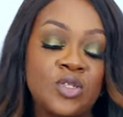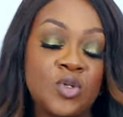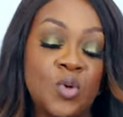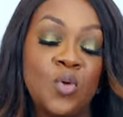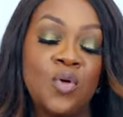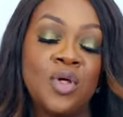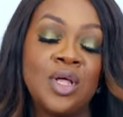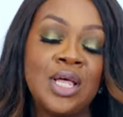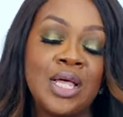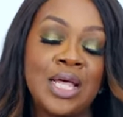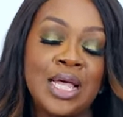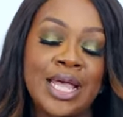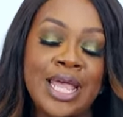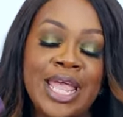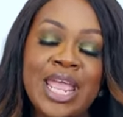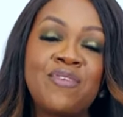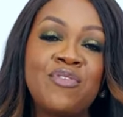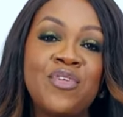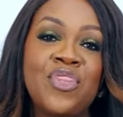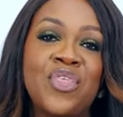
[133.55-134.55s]
So
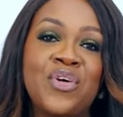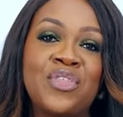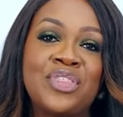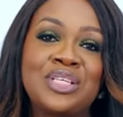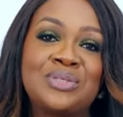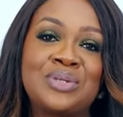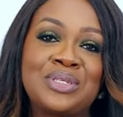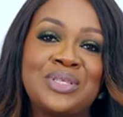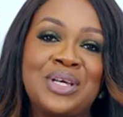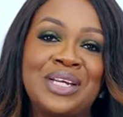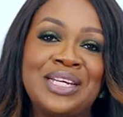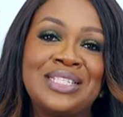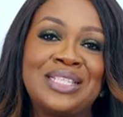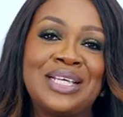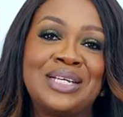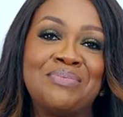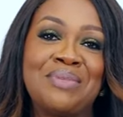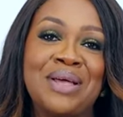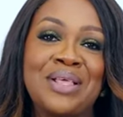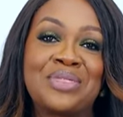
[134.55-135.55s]
even though this was not
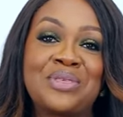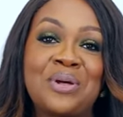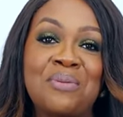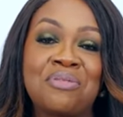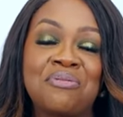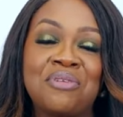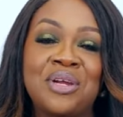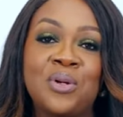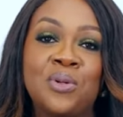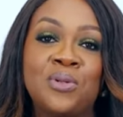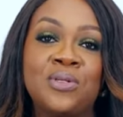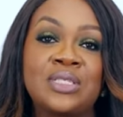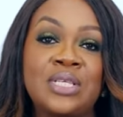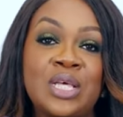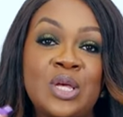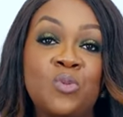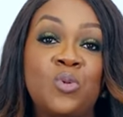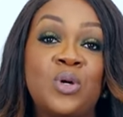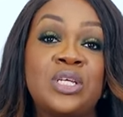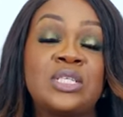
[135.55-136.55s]
listed in my top three goals,
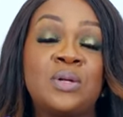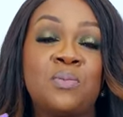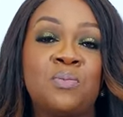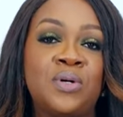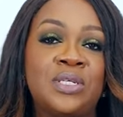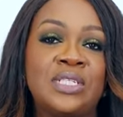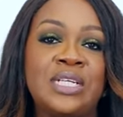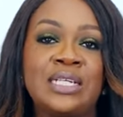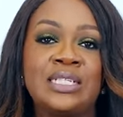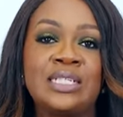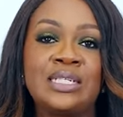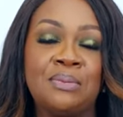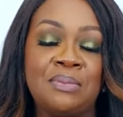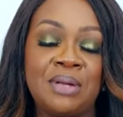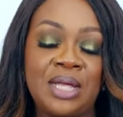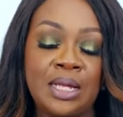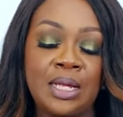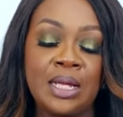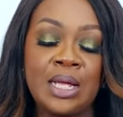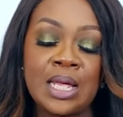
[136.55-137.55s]
it was important to
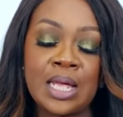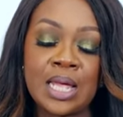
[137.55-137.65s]
me.